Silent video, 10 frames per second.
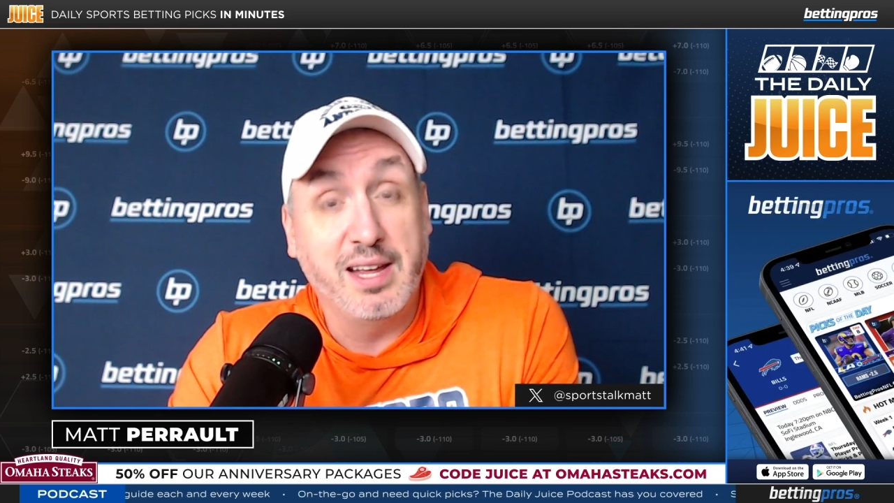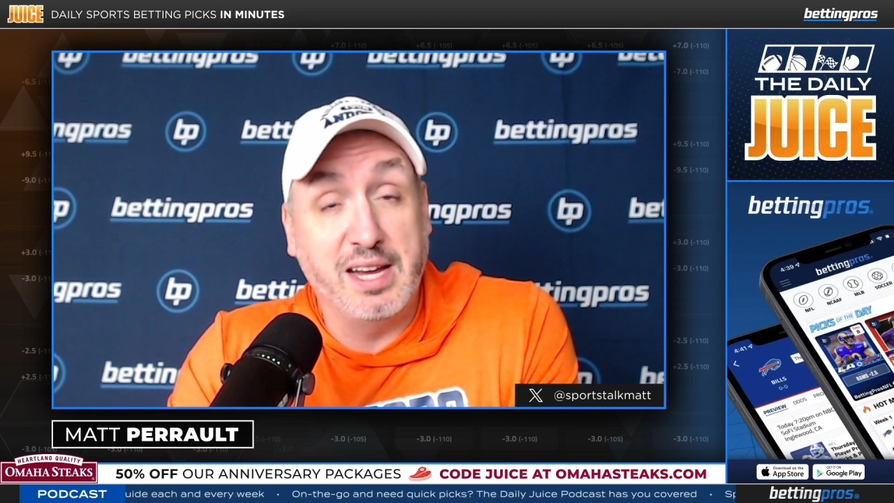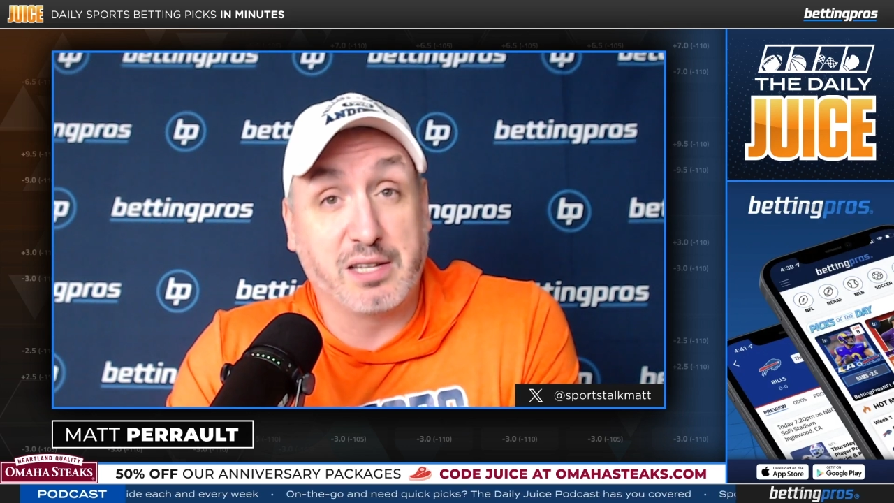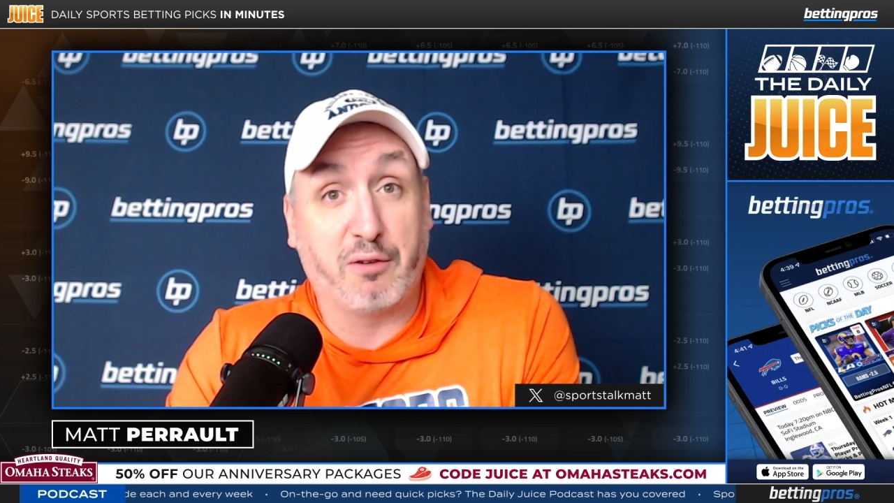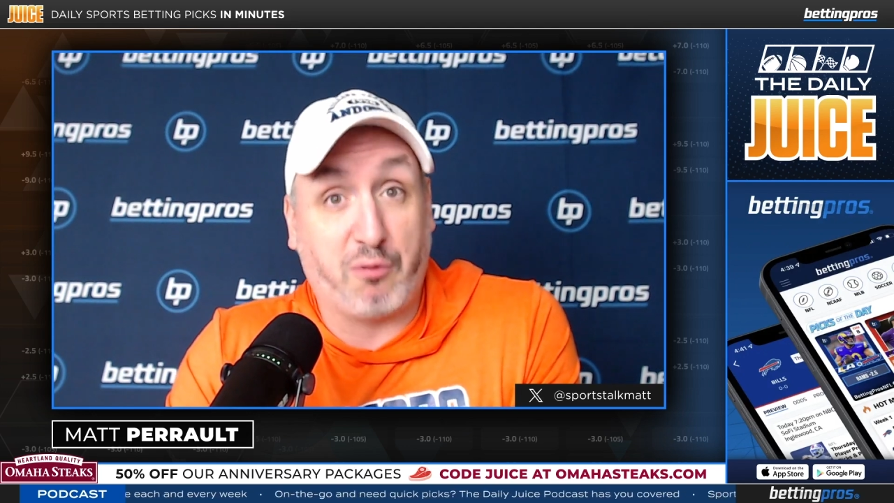
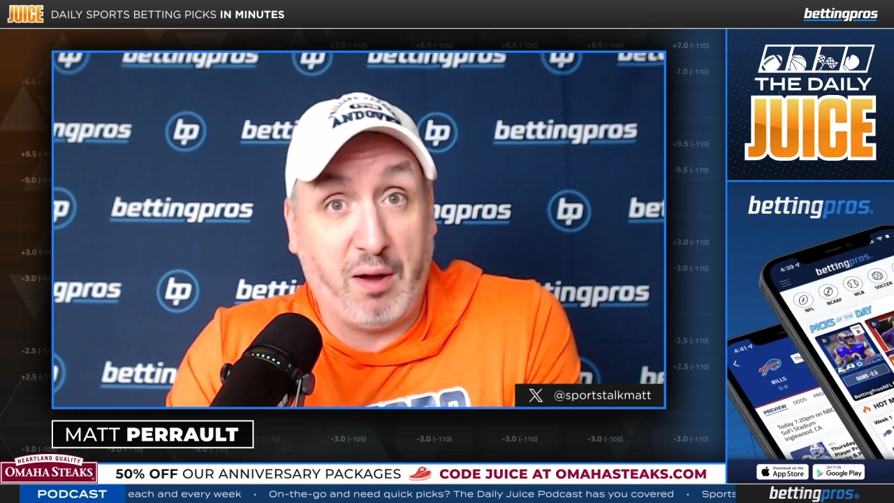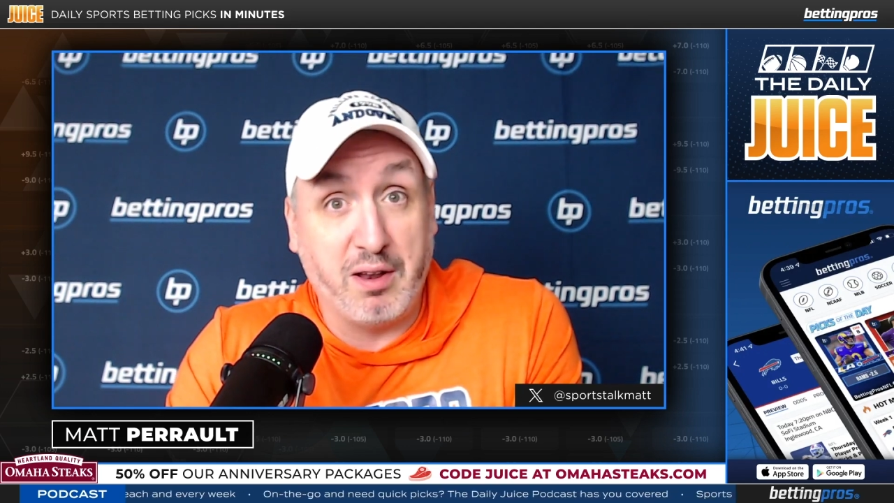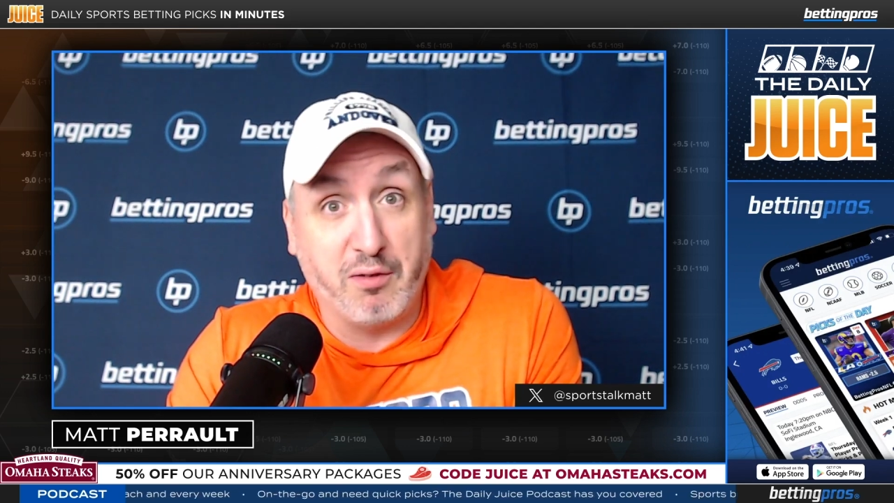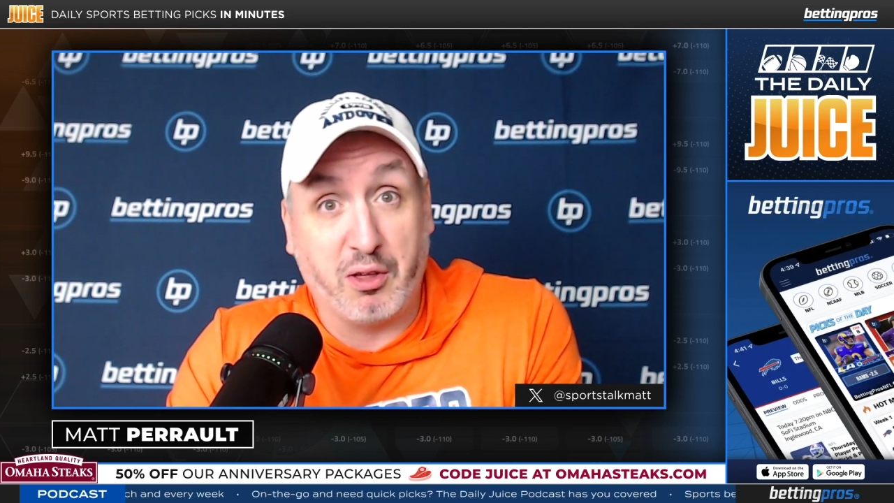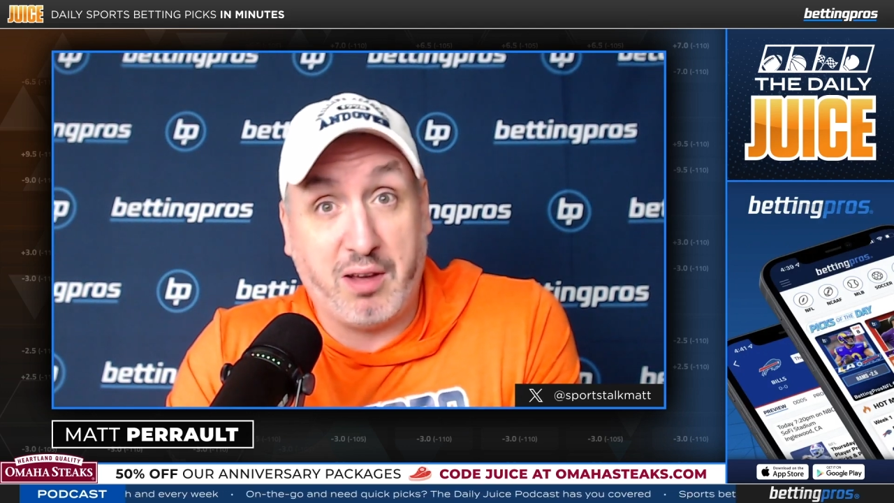He's a
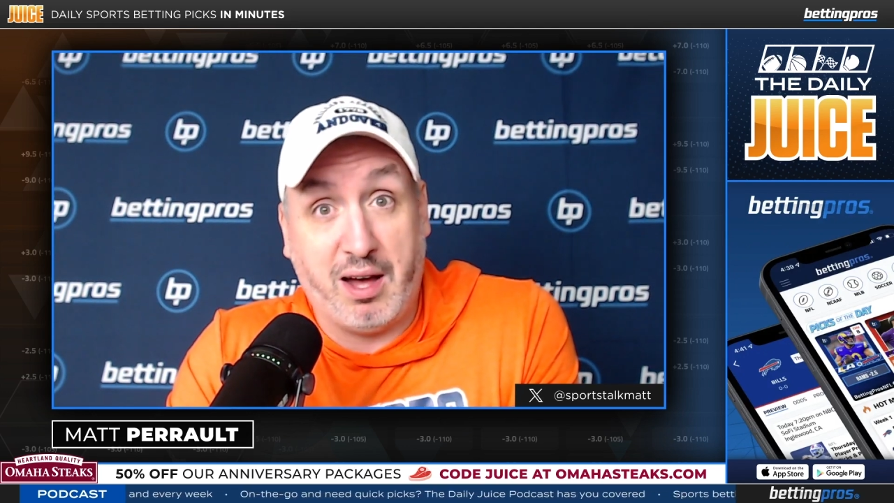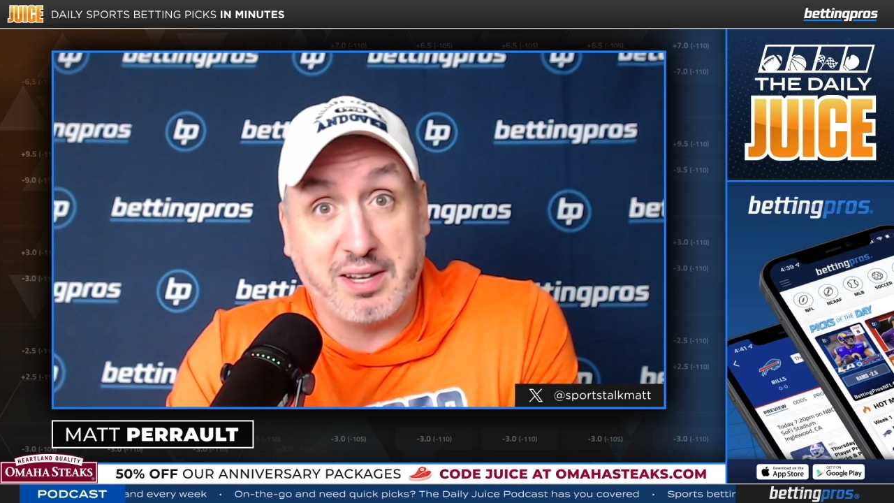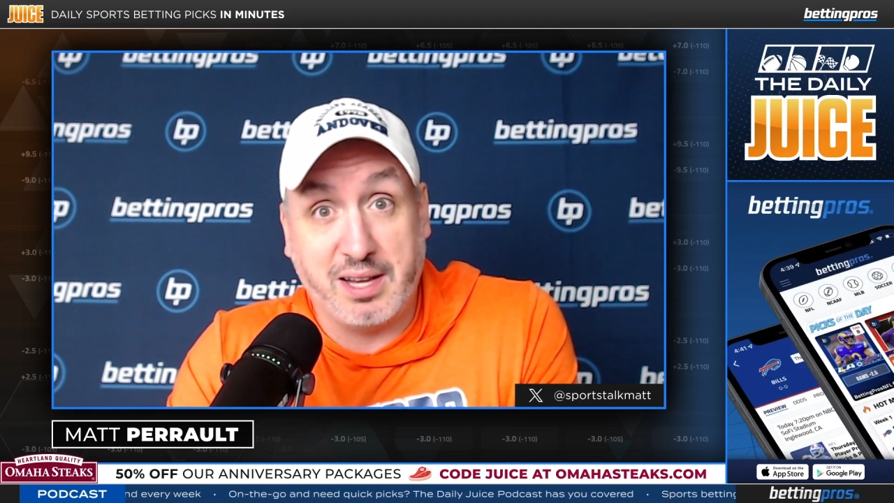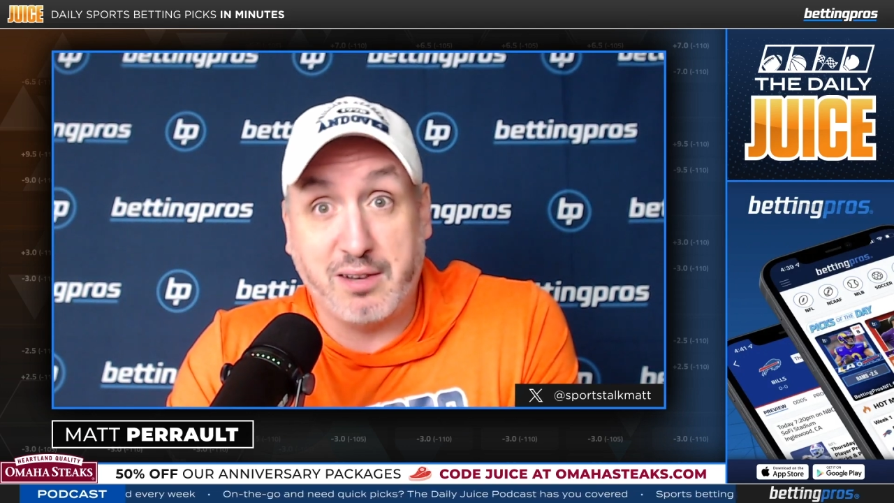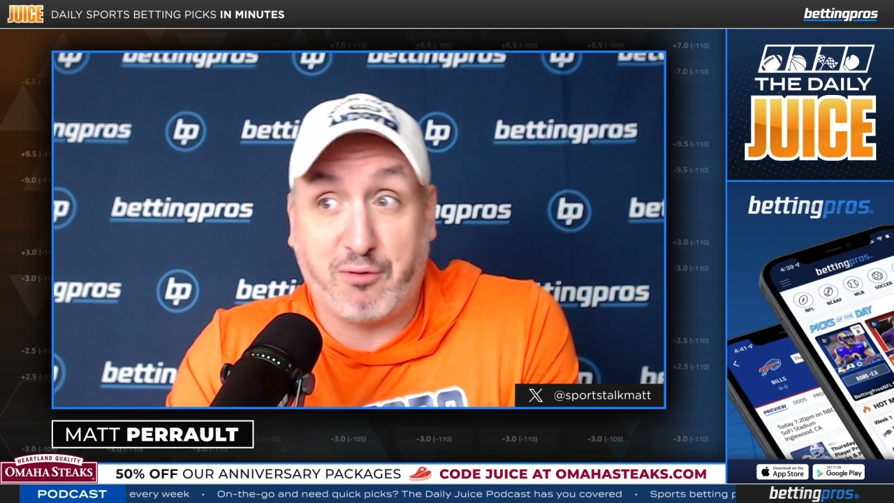friend of the
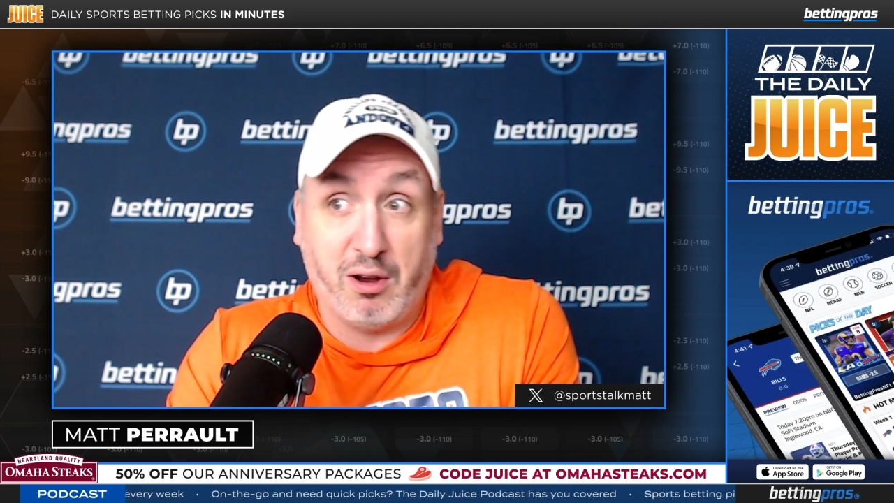content,